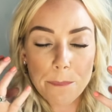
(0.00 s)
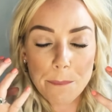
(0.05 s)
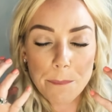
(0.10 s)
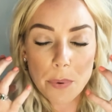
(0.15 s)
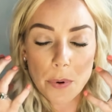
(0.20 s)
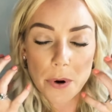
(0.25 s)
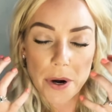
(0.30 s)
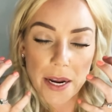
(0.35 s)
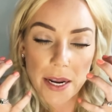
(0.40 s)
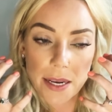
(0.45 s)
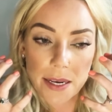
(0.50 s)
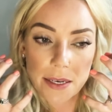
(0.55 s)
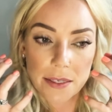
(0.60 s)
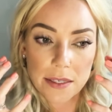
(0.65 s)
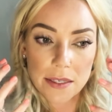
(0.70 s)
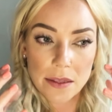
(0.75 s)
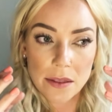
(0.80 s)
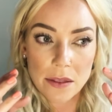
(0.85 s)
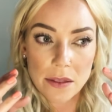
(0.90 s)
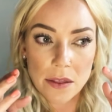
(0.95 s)

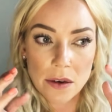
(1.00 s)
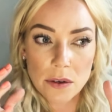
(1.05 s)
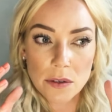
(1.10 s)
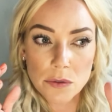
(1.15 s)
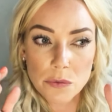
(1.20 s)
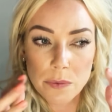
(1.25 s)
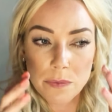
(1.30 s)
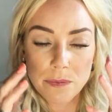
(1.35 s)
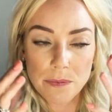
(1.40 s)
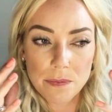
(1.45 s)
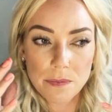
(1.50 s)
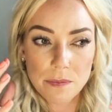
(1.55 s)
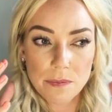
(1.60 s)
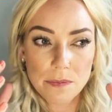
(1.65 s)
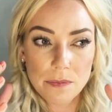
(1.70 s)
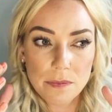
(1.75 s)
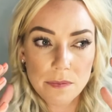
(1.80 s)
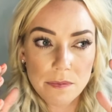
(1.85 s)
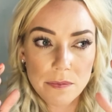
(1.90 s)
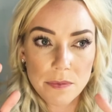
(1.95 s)
brings those
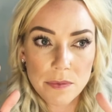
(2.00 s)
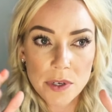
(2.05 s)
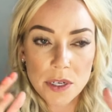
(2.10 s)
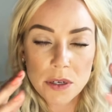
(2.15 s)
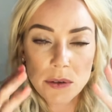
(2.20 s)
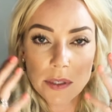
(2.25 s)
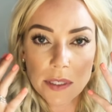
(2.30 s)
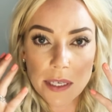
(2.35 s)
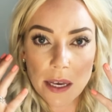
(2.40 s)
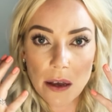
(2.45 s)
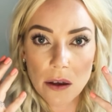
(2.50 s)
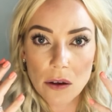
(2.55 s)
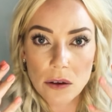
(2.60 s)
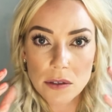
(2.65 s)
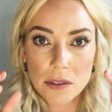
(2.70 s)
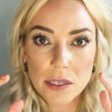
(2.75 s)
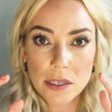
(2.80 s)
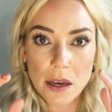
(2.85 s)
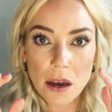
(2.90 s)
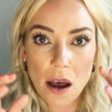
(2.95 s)
new
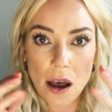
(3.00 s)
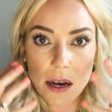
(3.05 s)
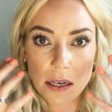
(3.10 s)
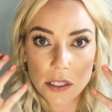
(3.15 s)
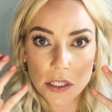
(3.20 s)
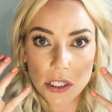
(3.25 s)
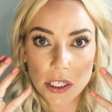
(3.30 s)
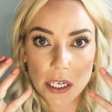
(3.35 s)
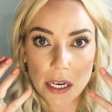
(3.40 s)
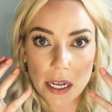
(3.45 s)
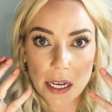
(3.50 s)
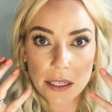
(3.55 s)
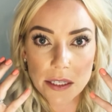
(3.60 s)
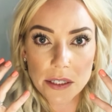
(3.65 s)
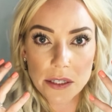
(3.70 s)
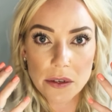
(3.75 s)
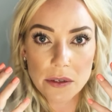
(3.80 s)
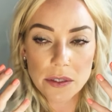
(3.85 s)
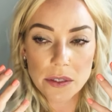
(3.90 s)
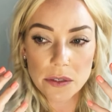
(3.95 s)
cells, oxygenates
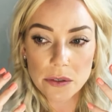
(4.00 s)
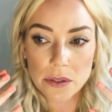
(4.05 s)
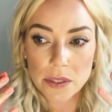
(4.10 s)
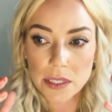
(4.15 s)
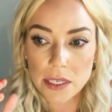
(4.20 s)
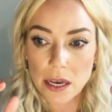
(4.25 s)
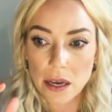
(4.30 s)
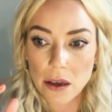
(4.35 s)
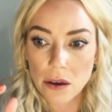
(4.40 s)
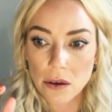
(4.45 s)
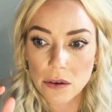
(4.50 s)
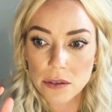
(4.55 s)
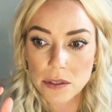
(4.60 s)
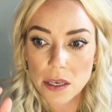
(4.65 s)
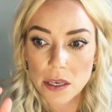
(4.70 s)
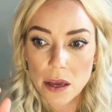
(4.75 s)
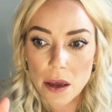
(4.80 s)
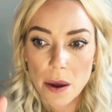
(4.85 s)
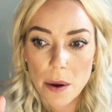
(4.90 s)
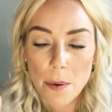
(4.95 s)
those new cells,
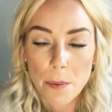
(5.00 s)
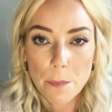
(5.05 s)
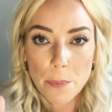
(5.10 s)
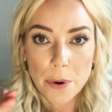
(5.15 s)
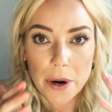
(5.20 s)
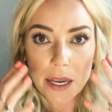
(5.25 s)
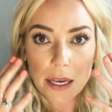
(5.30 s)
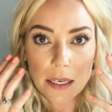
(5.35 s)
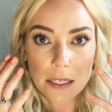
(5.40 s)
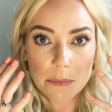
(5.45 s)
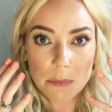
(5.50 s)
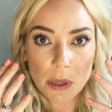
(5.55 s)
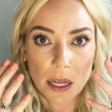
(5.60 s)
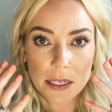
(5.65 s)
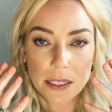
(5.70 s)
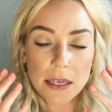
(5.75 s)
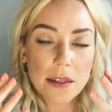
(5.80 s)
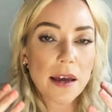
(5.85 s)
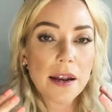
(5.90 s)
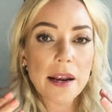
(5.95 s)
brings
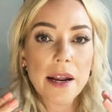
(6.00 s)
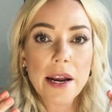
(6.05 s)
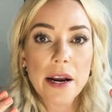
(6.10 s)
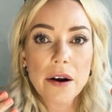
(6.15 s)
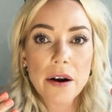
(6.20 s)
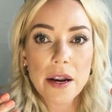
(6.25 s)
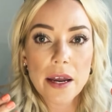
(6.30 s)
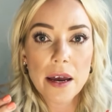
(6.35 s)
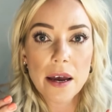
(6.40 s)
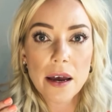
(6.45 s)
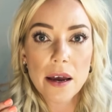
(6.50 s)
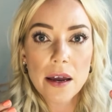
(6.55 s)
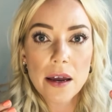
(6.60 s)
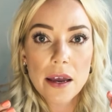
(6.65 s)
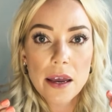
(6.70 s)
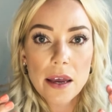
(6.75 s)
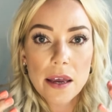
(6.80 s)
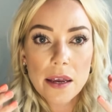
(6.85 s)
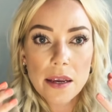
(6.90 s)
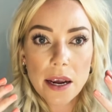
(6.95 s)
blood to that area,
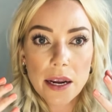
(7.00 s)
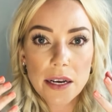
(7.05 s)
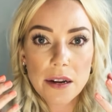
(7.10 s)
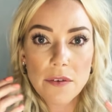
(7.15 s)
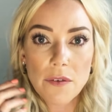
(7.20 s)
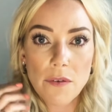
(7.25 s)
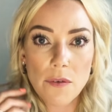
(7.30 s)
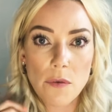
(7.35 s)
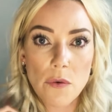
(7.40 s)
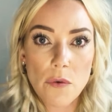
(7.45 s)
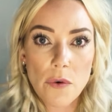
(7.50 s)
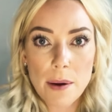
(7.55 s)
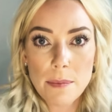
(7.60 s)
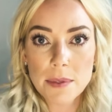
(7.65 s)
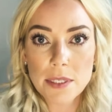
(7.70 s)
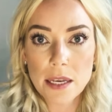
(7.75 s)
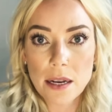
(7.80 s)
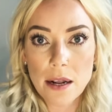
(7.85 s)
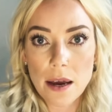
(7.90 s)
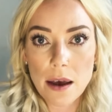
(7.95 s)
kind of
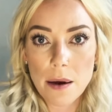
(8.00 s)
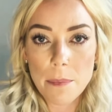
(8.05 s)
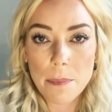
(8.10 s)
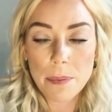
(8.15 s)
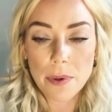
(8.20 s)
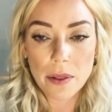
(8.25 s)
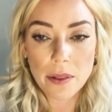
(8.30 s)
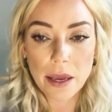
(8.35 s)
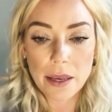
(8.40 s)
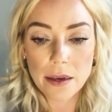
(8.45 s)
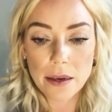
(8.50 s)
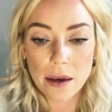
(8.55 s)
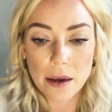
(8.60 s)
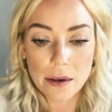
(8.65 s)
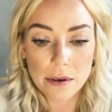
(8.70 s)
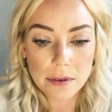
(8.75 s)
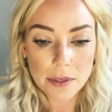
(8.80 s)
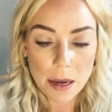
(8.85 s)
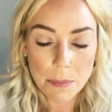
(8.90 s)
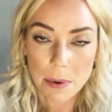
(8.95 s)
rubs it up like a
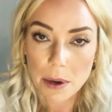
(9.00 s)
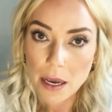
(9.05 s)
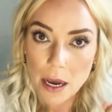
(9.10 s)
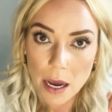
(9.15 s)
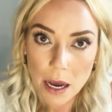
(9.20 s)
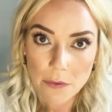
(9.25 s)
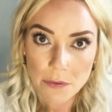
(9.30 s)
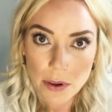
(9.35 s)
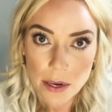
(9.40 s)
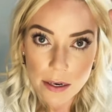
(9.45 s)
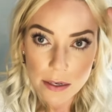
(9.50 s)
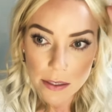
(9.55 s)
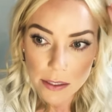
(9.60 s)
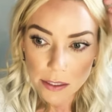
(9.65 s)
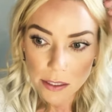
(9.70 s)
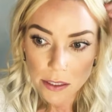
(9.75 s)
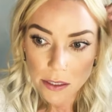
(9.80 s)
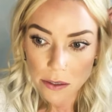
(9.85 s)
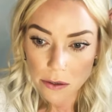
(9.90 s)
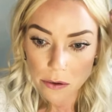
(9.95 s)
cup of coffee
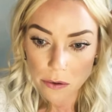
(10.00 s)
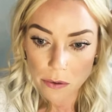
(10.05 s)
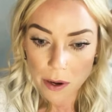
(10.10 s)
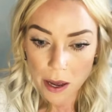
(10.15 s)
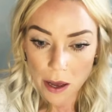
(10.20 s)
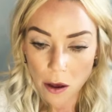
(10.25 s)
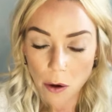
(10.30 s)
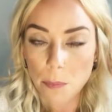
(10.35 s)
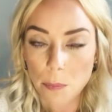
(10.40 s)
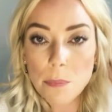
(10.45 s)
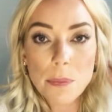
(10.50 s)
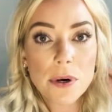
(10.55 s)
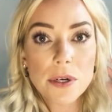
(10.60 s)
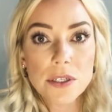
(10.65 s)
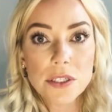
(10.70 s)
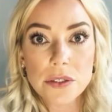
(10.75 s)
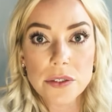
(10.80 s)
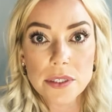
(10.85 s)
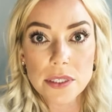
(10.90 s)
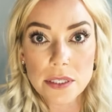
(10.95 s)
to help
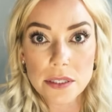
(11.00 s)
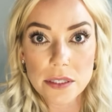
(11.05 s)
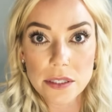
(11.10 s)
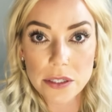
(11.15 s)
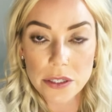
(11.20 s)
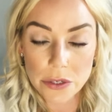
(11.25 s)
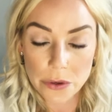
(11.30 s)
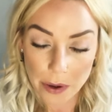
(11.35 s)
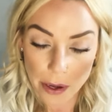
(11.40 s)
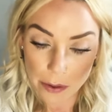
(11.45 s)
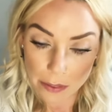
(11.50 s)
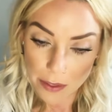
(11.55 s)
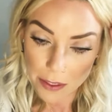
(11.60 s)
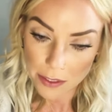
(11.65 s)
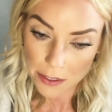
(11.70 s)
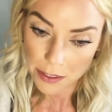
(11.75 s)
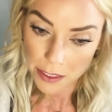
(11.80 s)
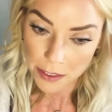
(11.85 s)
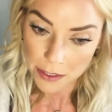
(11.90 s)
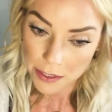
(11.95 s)
produce these new healthy
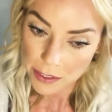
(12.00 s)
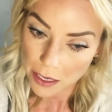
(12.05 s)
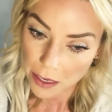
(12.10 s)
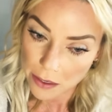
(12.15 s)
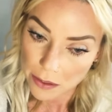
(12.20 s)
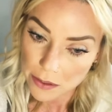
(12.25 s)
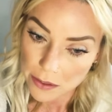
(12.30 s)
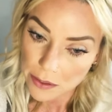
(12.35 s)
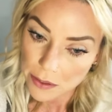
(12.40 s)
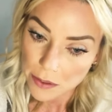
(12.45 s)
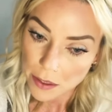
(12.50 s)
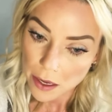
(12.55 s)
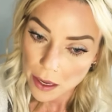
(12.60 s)
skin cells.